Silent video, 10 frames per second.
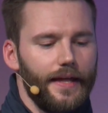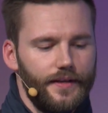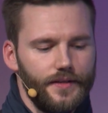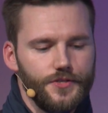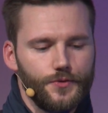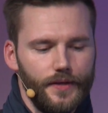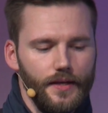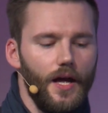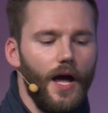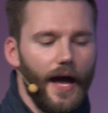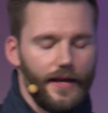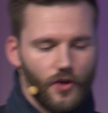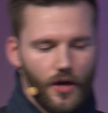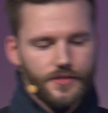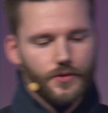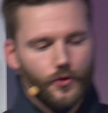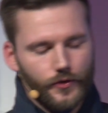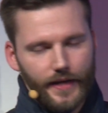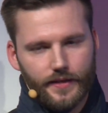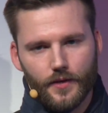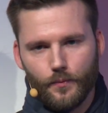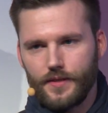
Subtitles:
industry and also connected